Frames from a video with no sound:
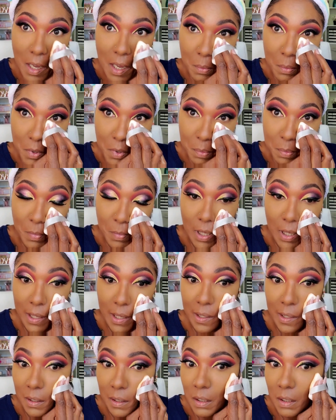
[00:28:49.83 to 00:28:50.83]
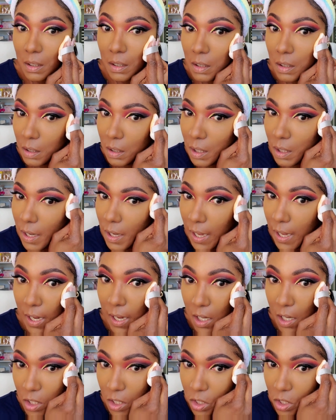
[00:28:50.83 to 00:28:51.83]
not with my
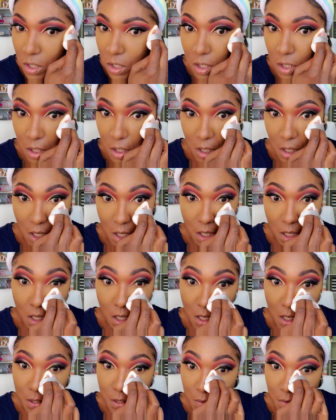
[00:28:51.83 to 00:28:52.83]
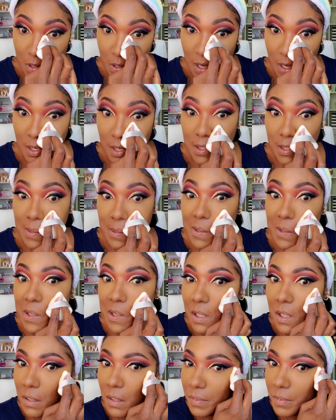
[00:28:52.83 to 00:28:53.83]
aged uh, under eyes and
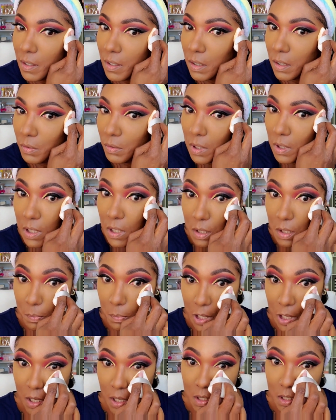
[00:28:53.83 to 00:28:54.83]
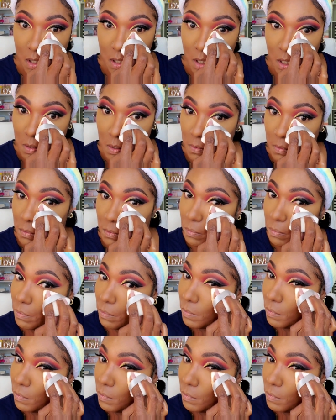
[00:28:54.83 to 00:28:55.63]
stuff. I don't need to bake, so.